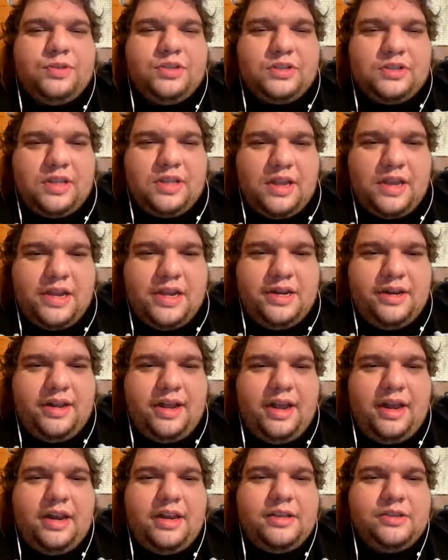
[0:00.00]
state
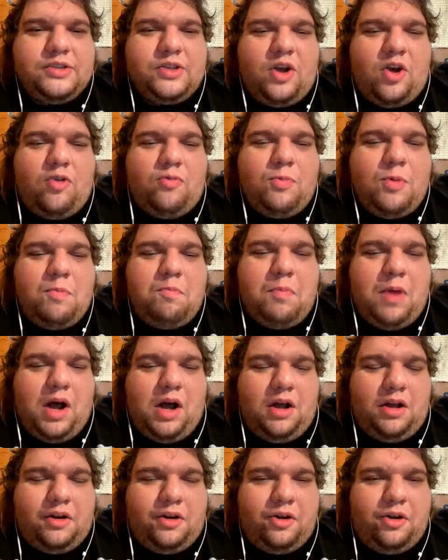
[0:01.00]
at his alma
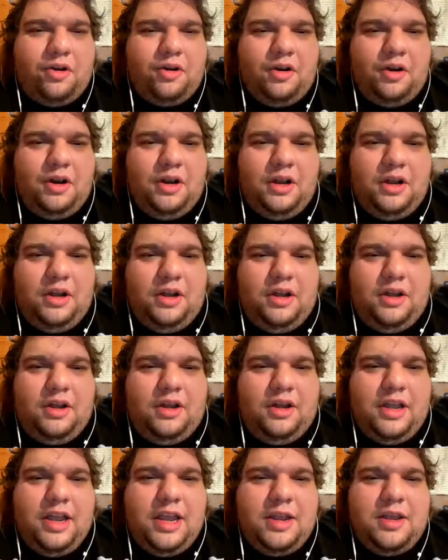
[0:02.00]
mater.
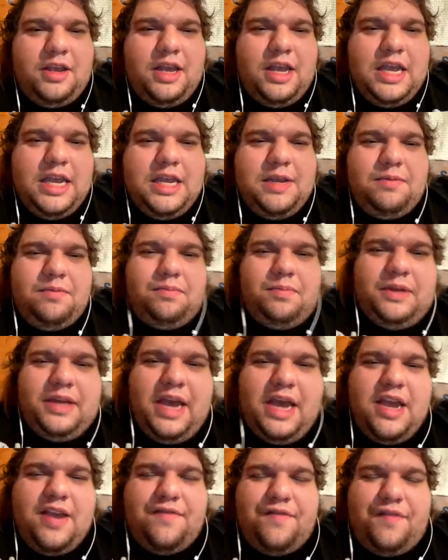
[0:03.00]
He
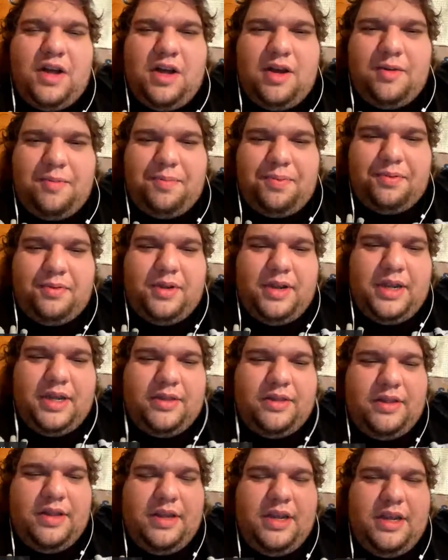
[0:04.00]
gave up
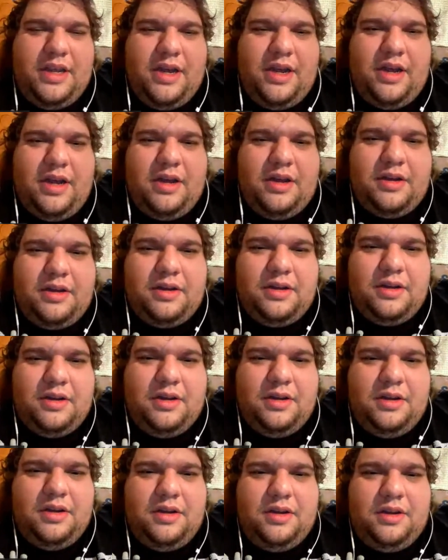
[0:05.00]
in the
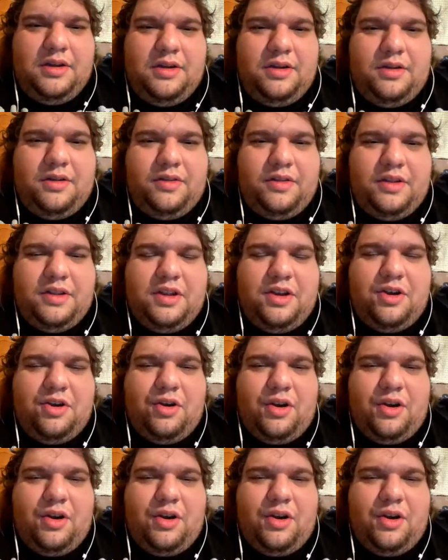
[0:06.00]
year